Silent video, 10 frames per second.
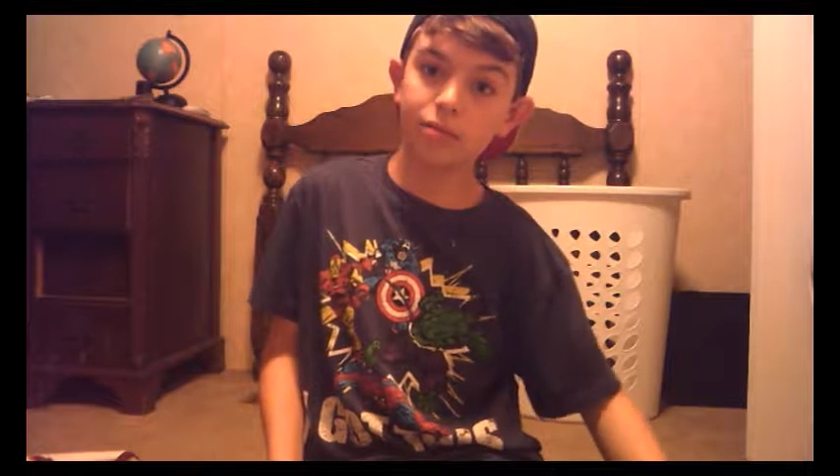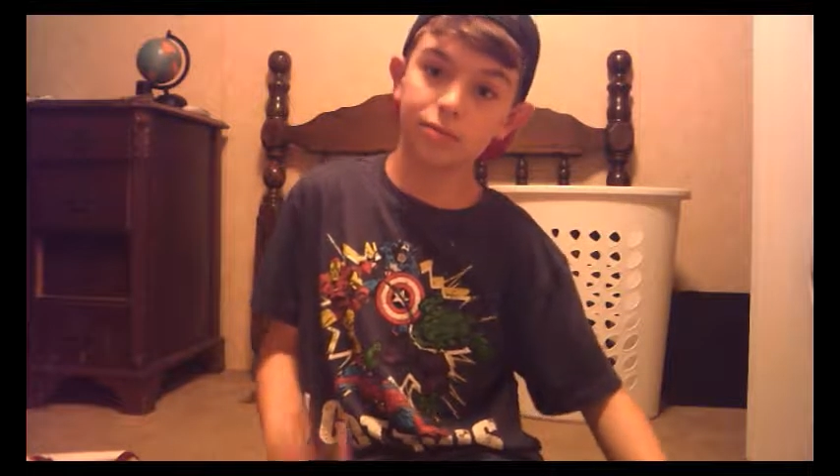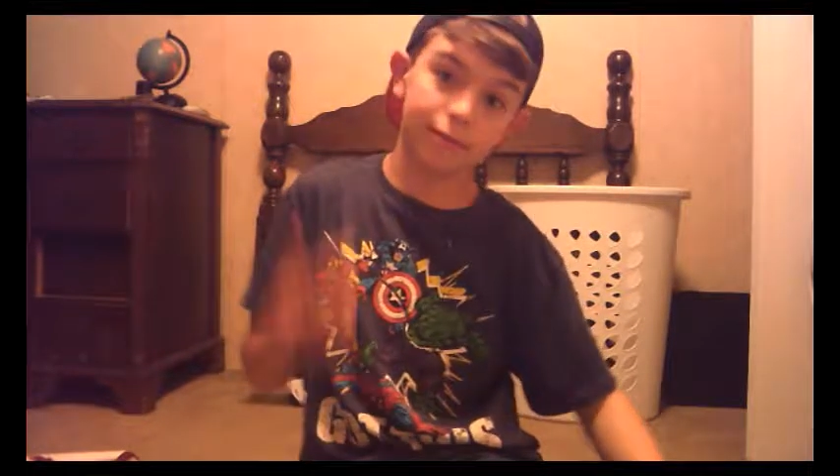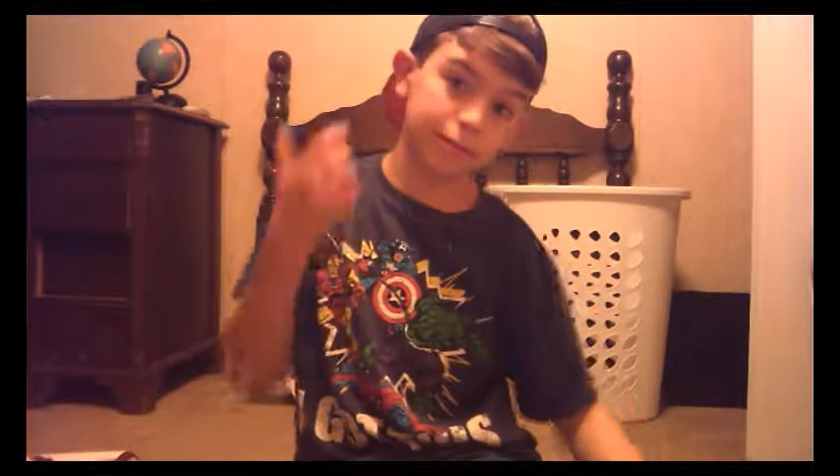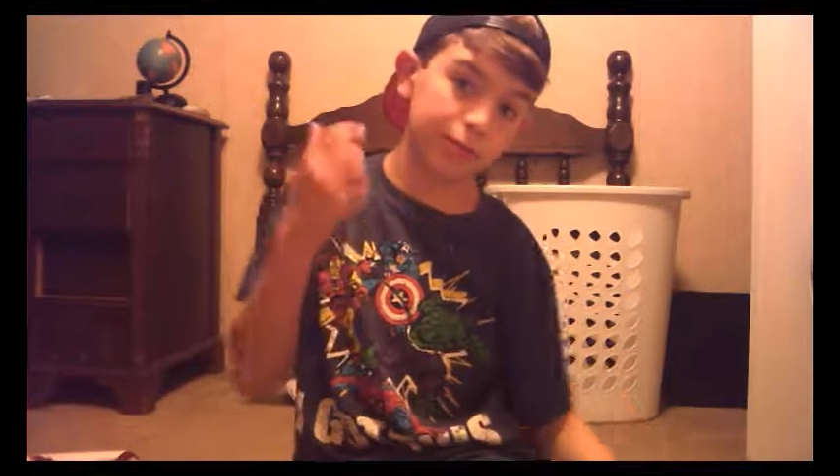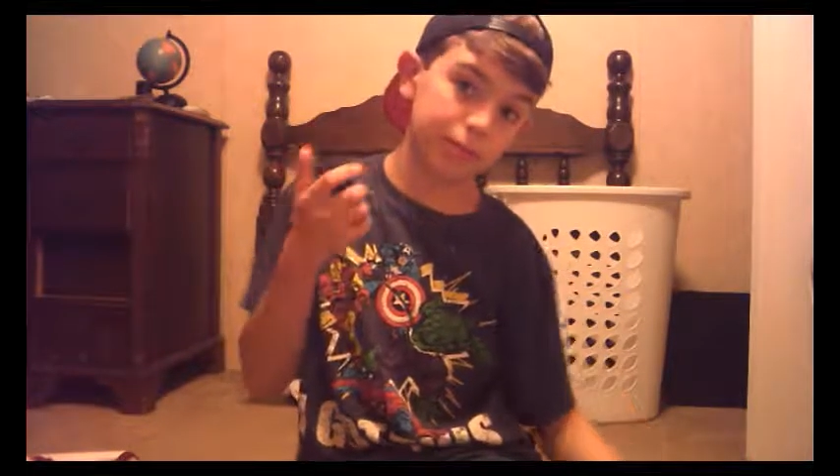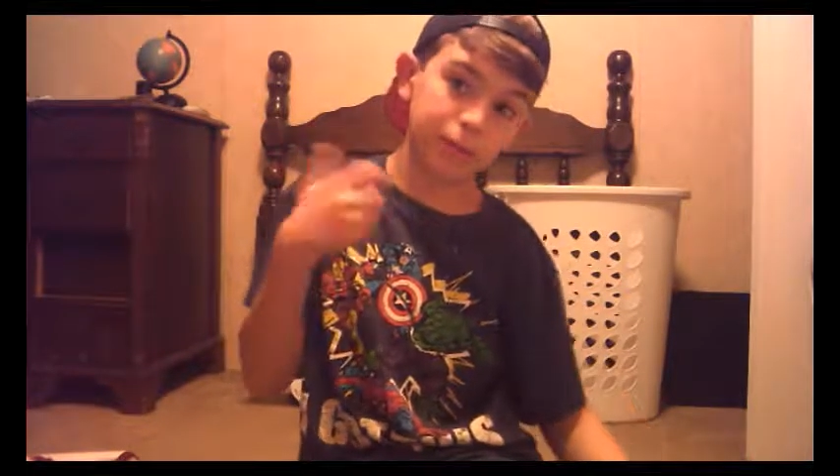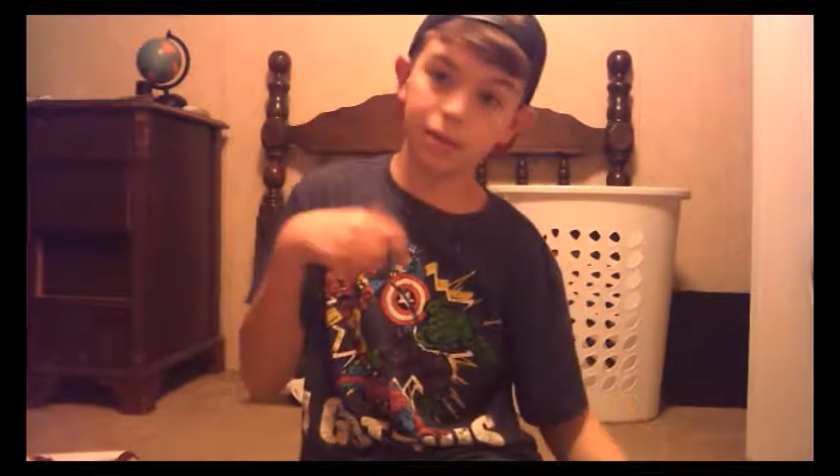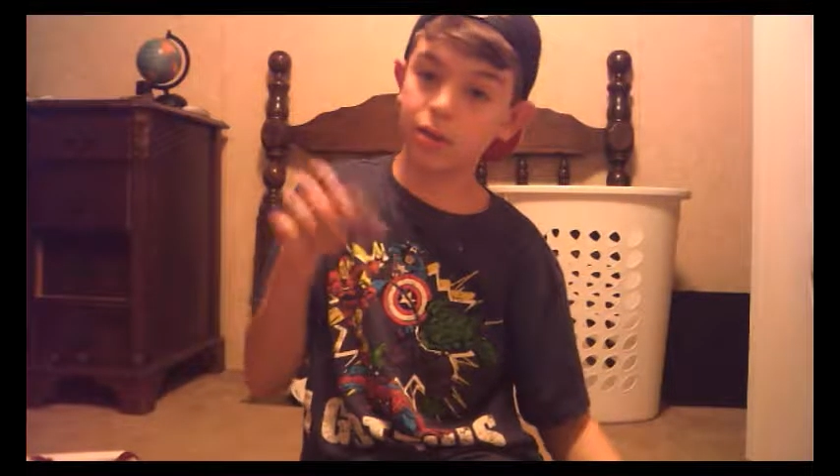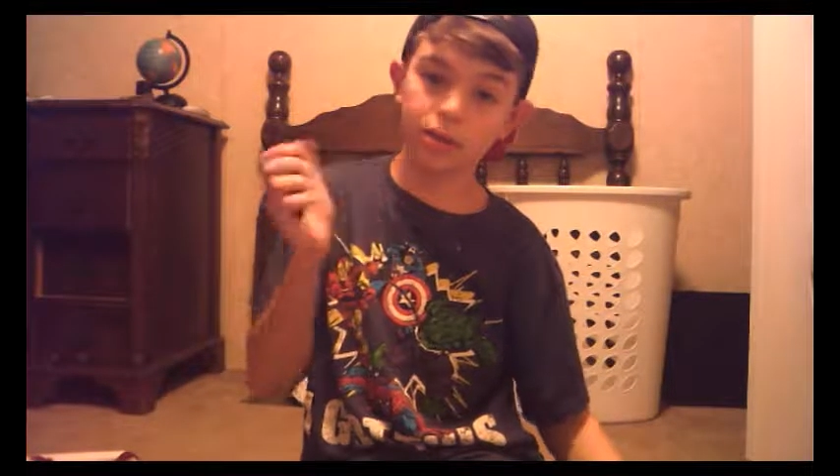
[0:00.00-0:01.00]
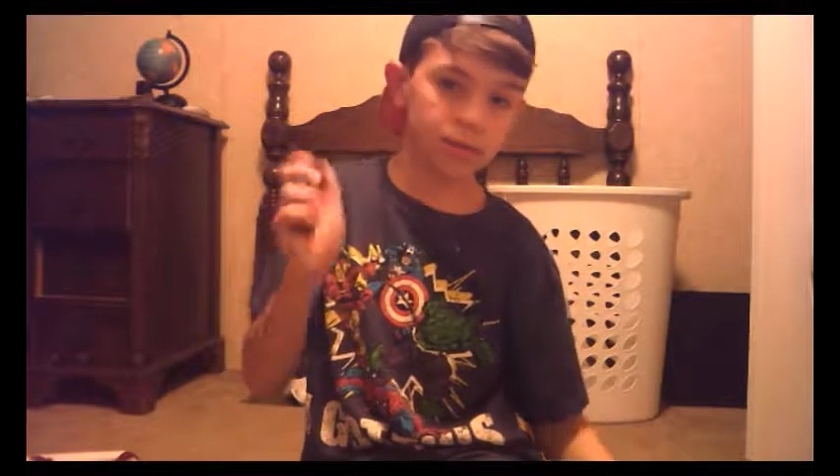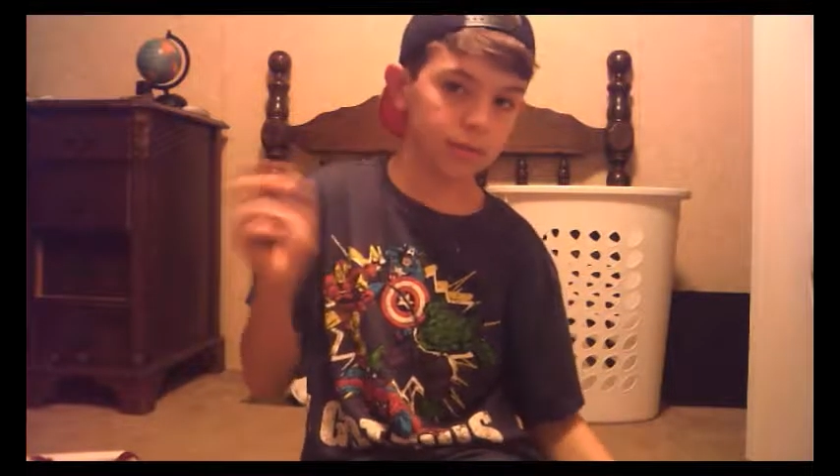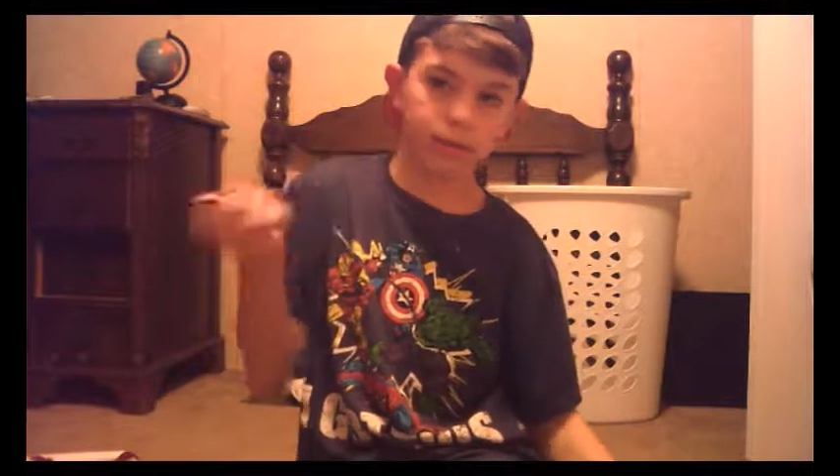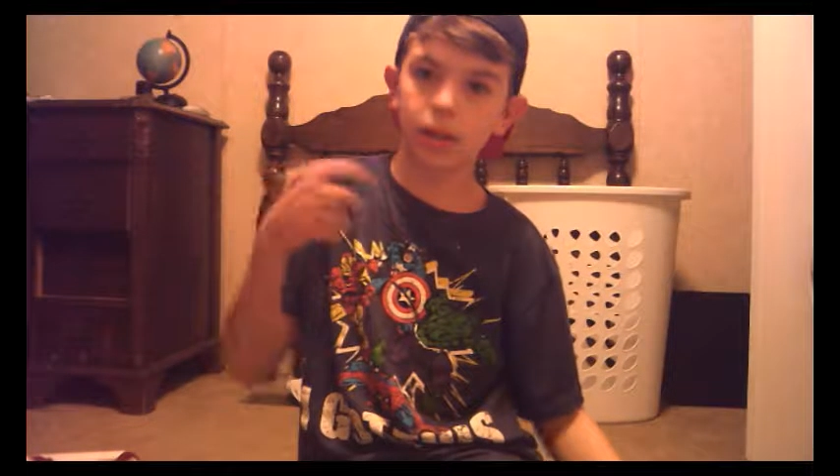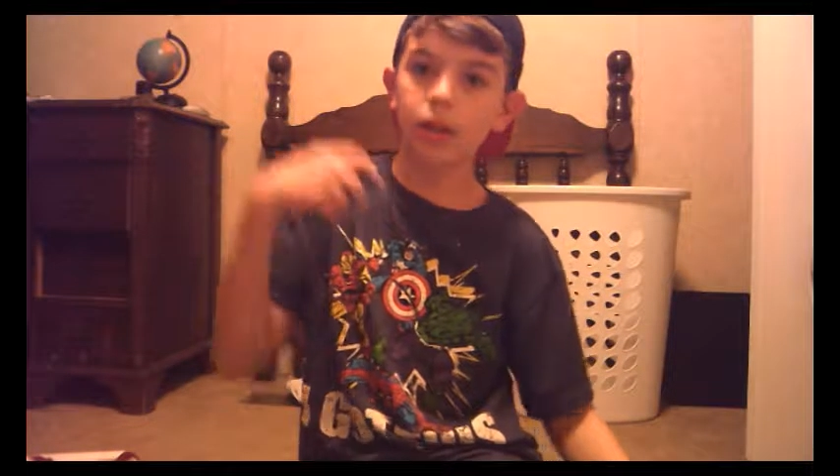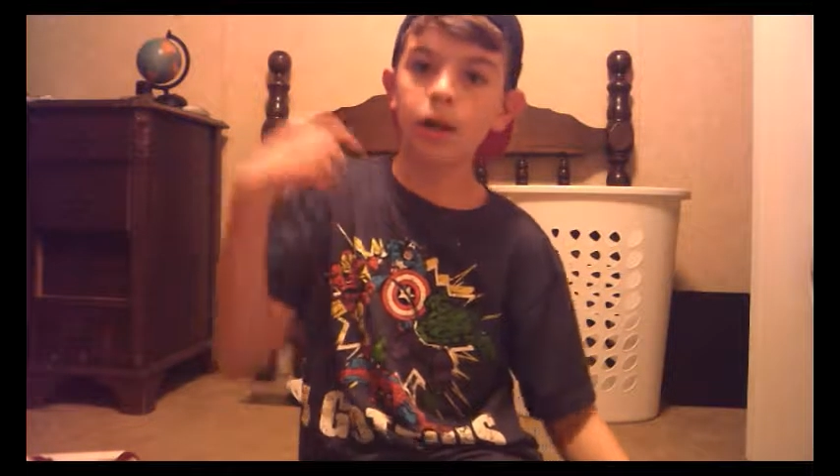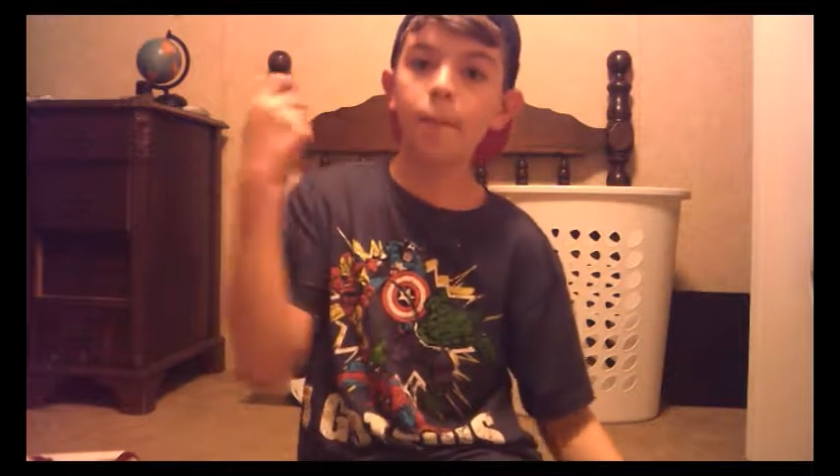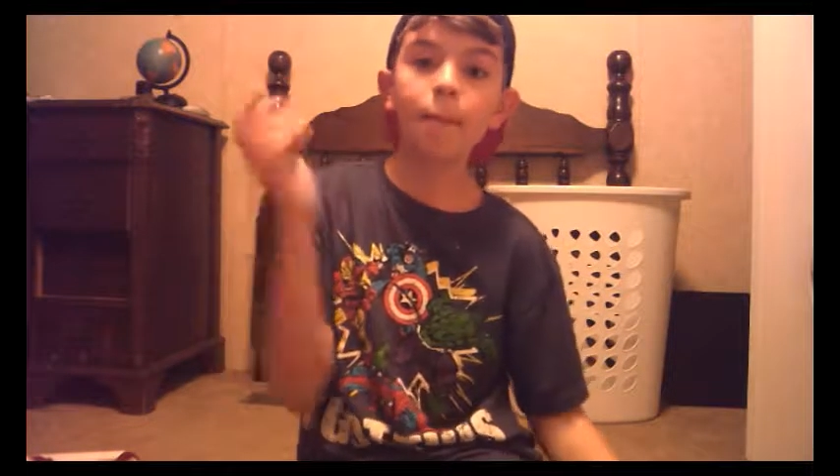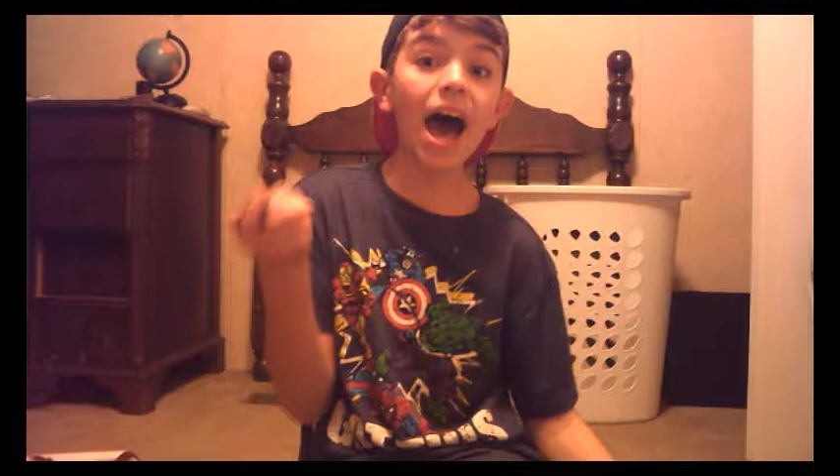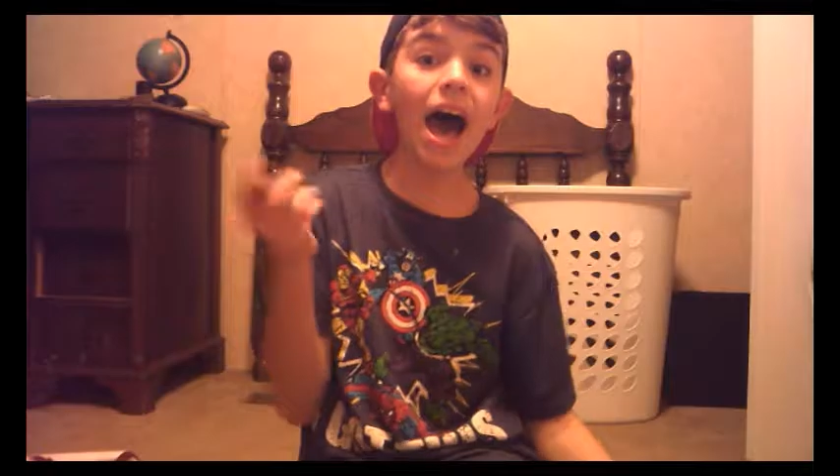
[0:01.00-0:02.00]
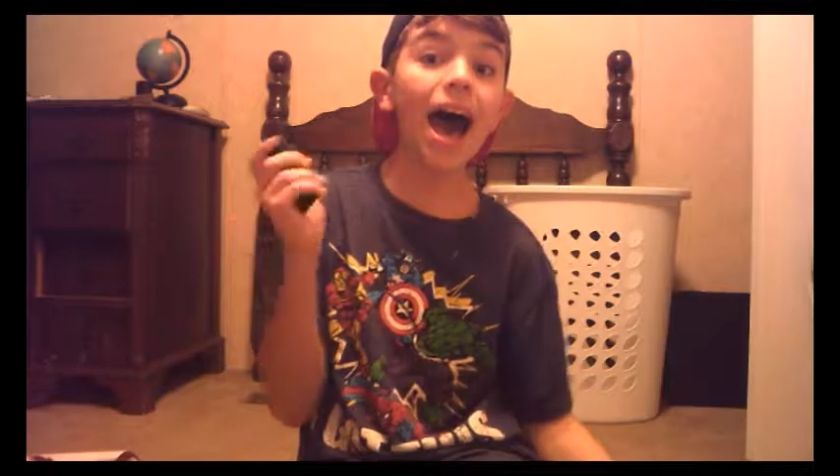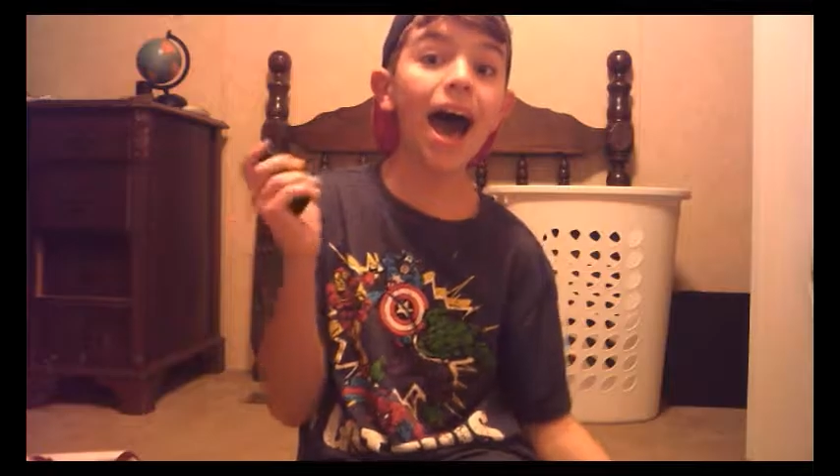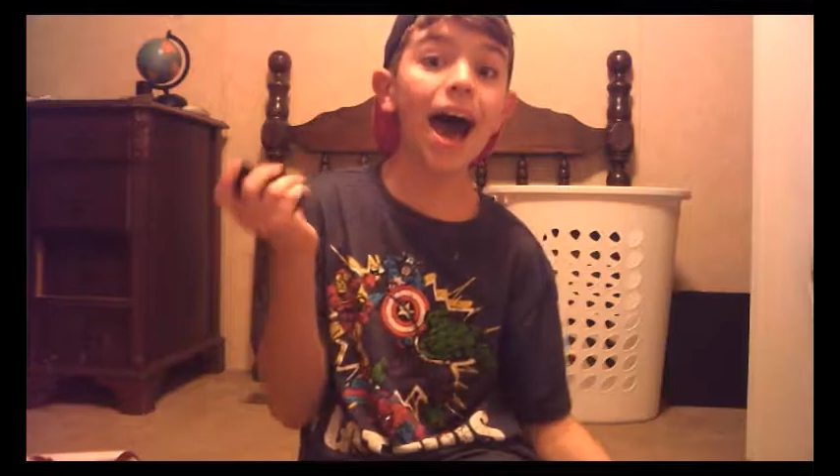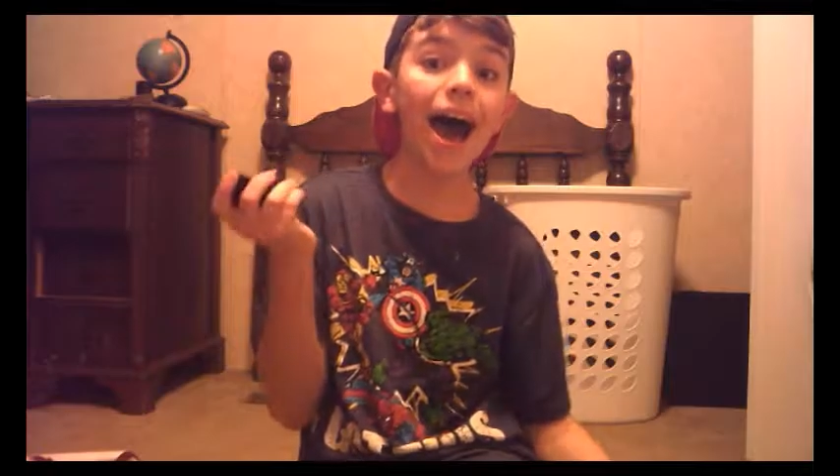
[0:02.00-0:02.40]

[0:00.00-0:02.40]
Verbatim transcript: Give this video. Blah, blah, blah. Bye